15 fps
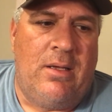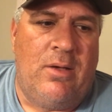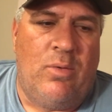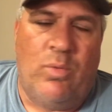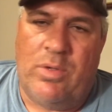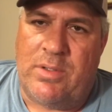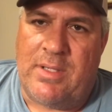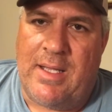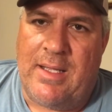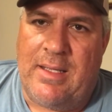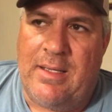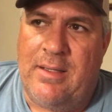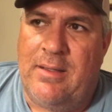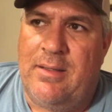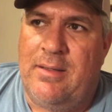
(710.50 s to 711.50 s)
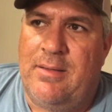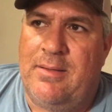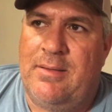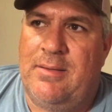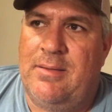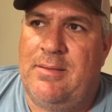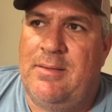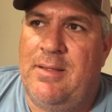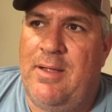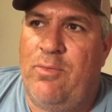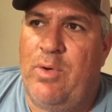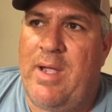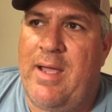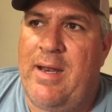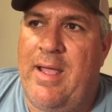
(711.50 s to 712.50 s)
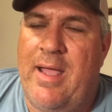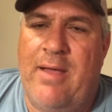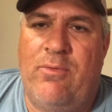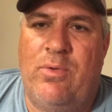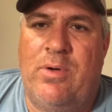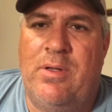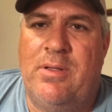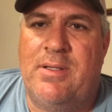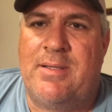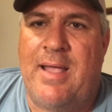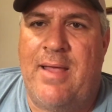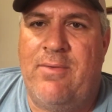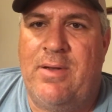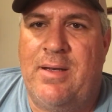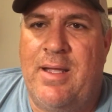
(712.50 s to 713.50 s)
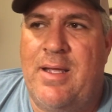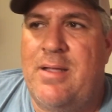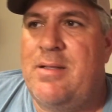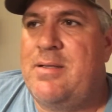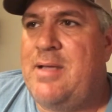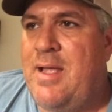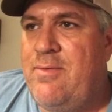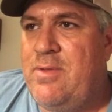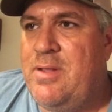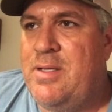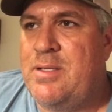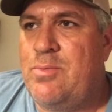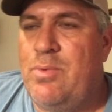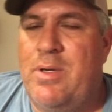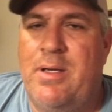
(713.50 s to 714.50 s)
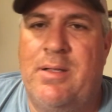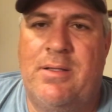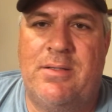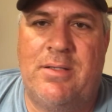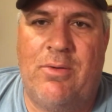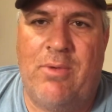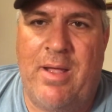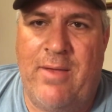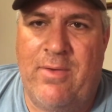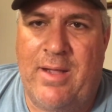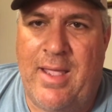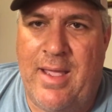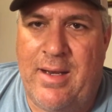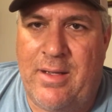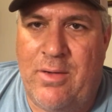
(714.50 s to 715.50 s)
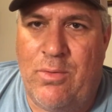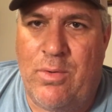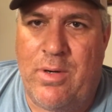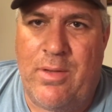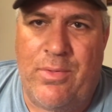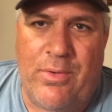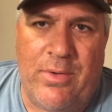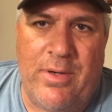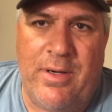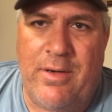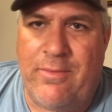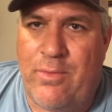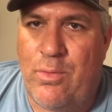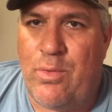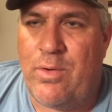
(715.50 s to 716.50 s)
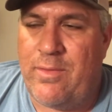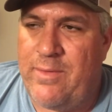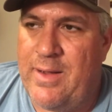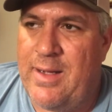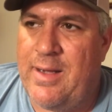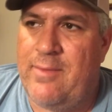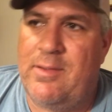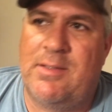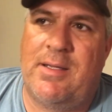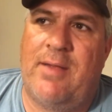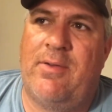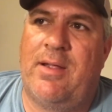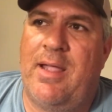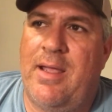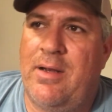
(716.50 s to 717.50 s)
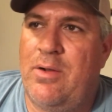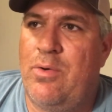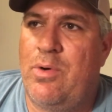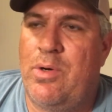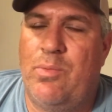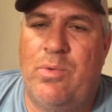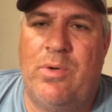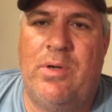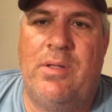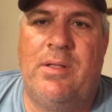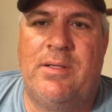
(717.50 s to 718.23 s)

We'll take it. If we got to have one, let's have it now. Let's have it this way. Let's don't have a category 3 or 4 or 5. Let's have a category 1.